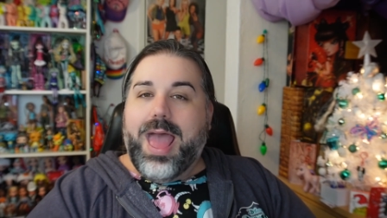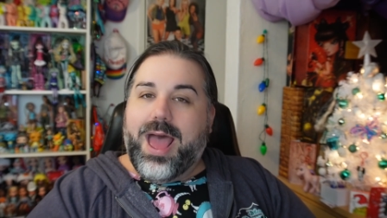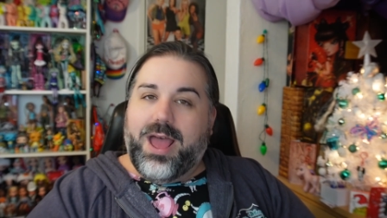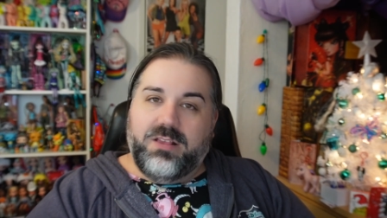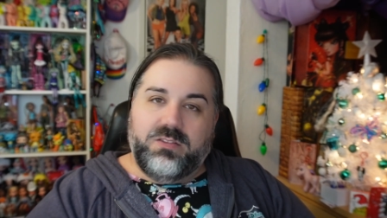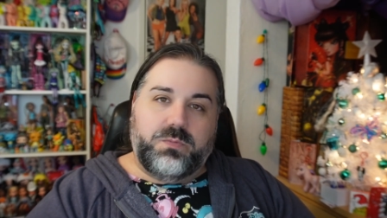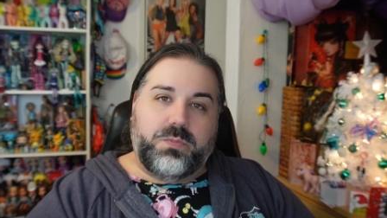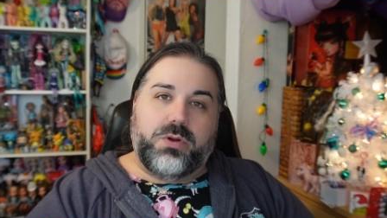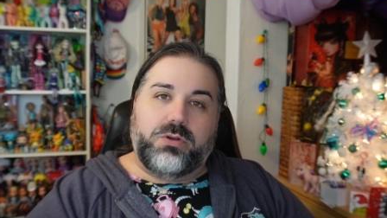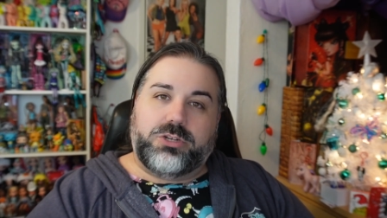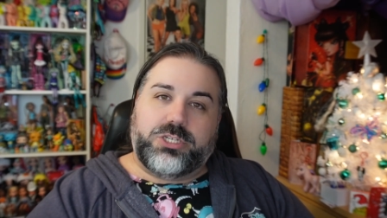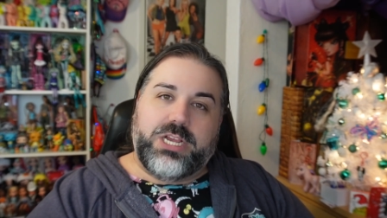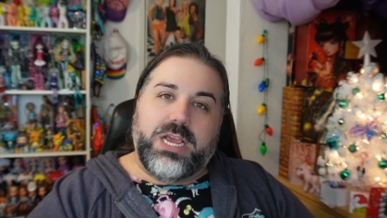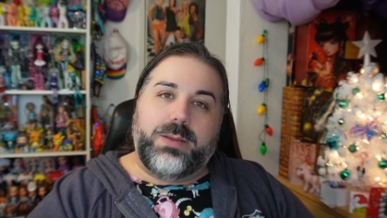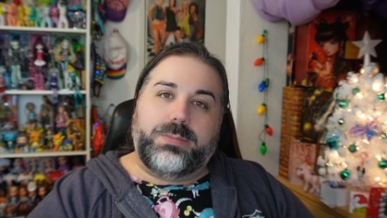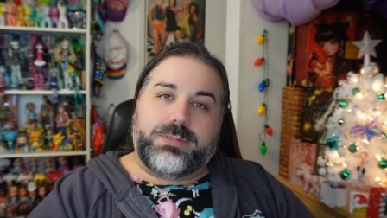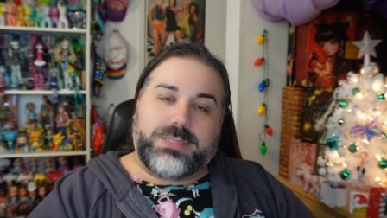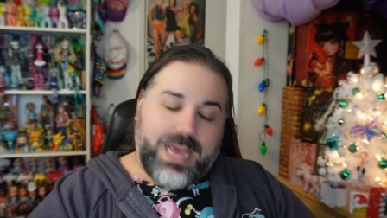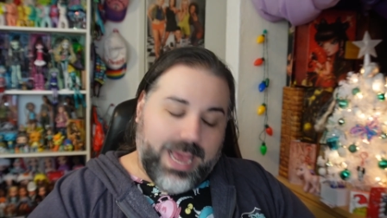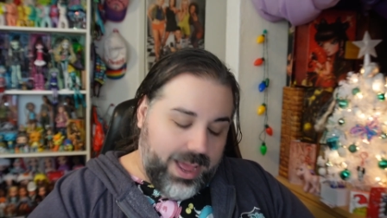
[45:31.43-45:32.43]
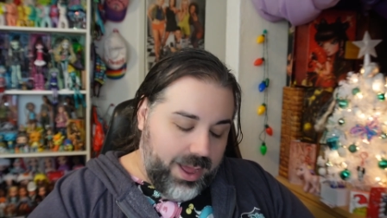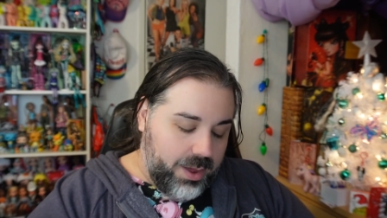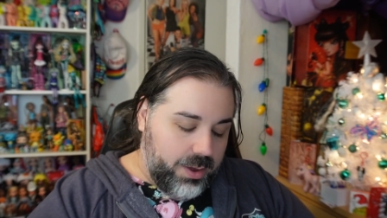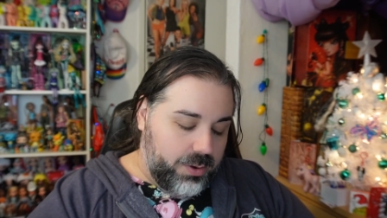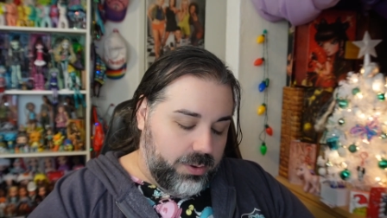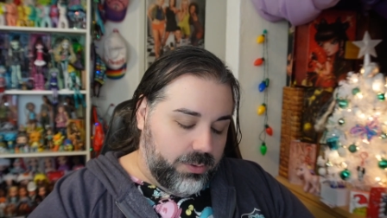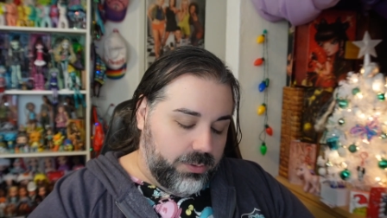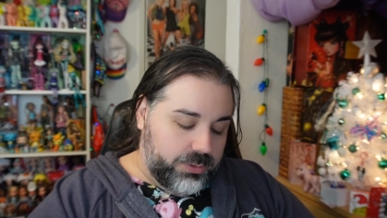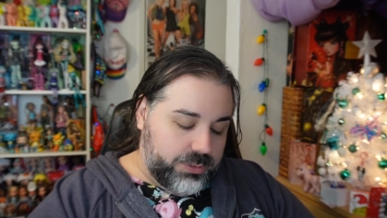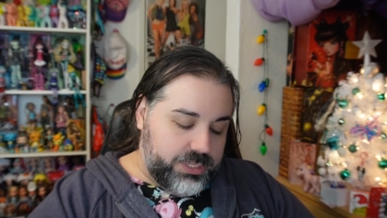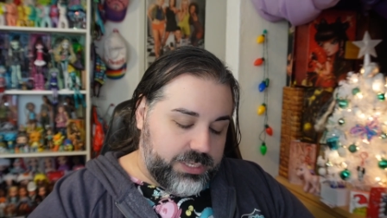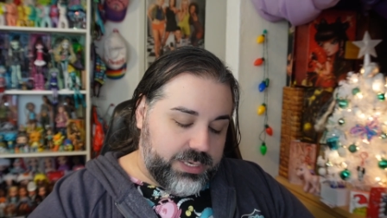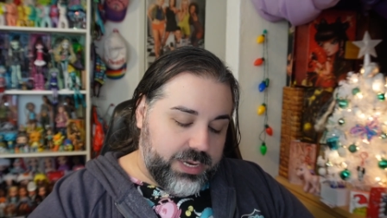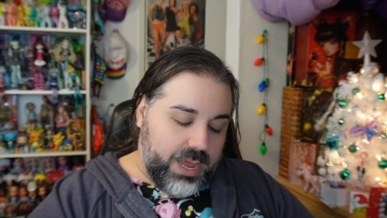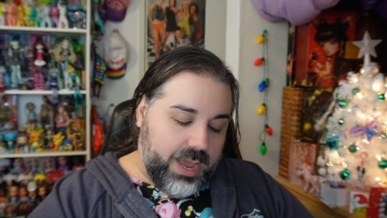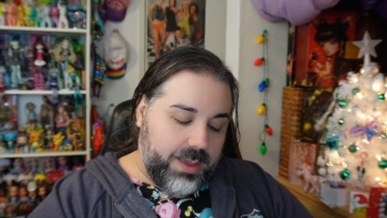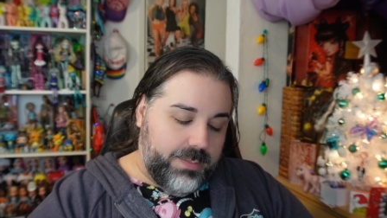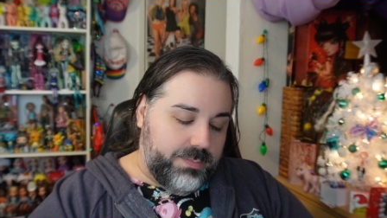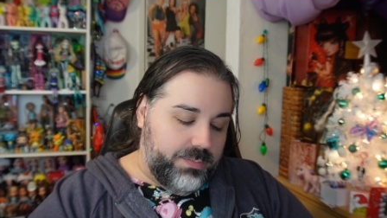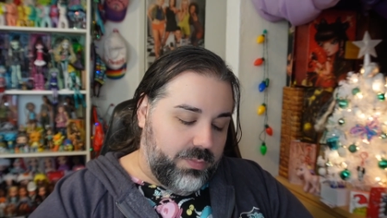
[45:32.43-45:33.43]
Hasbro cheaped out.
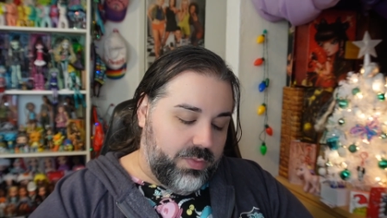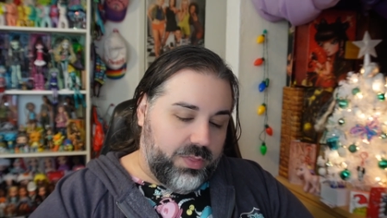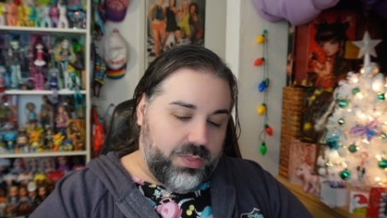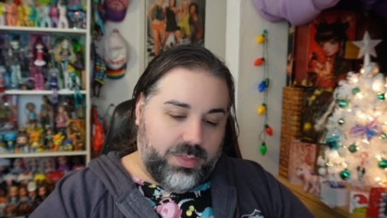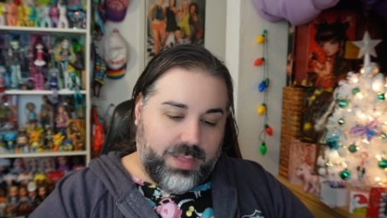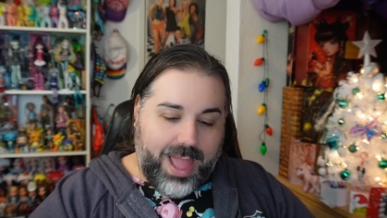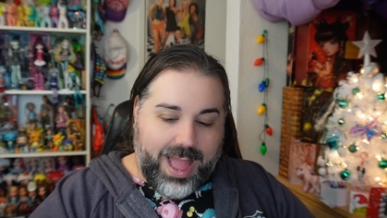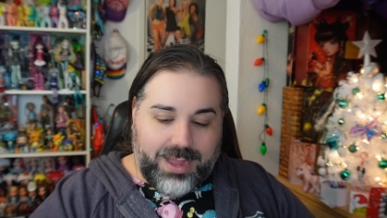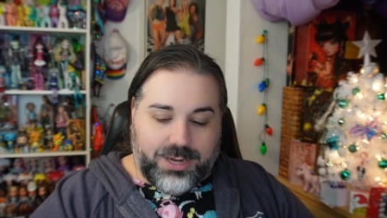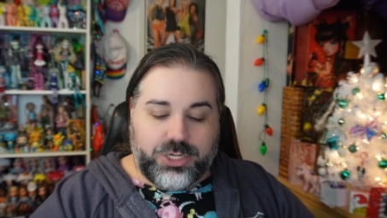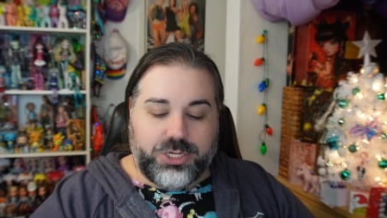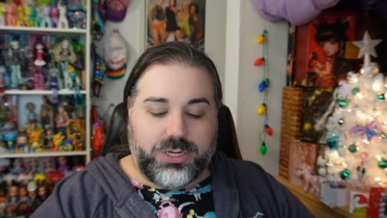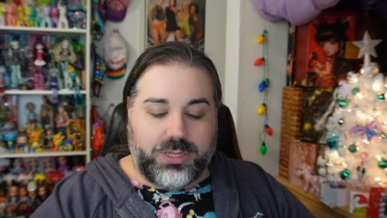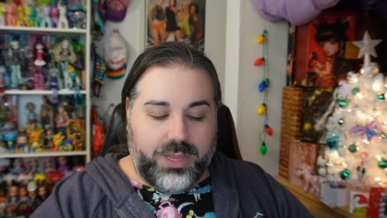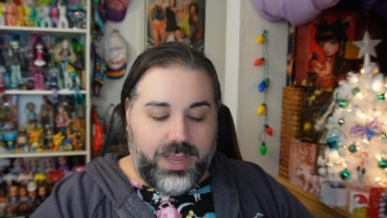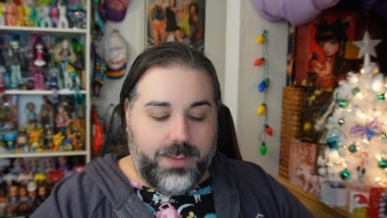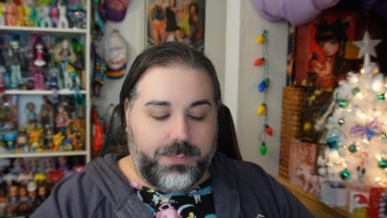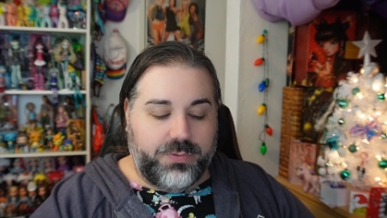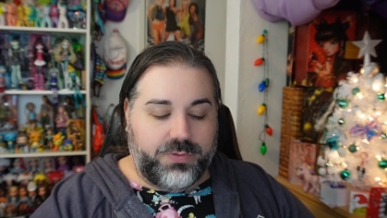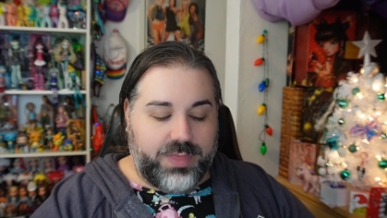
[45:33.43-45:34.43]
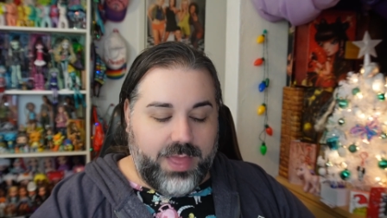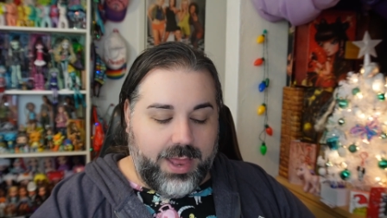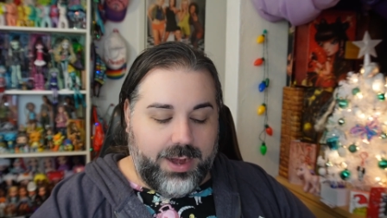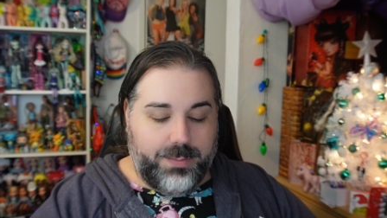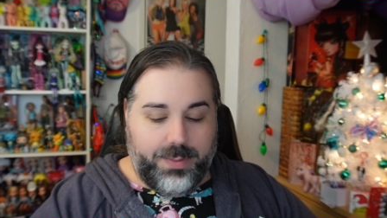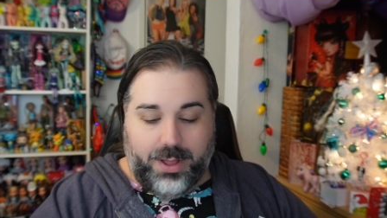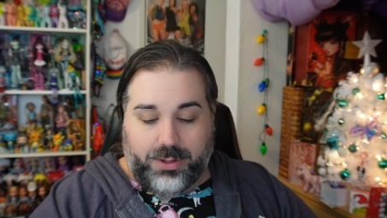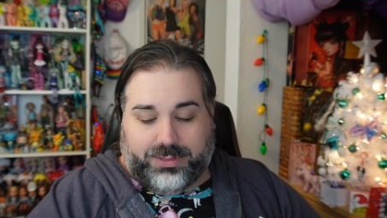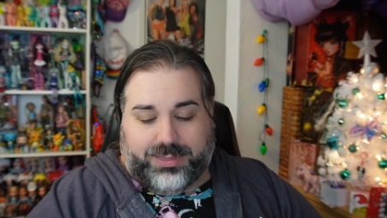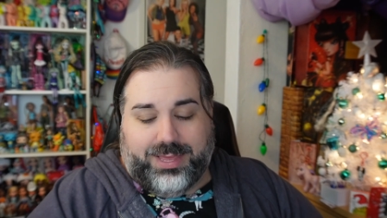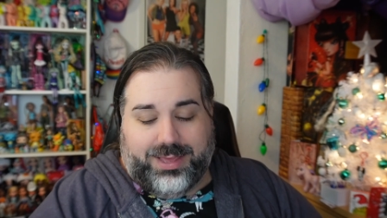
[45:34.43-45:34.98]
I'm actually upset about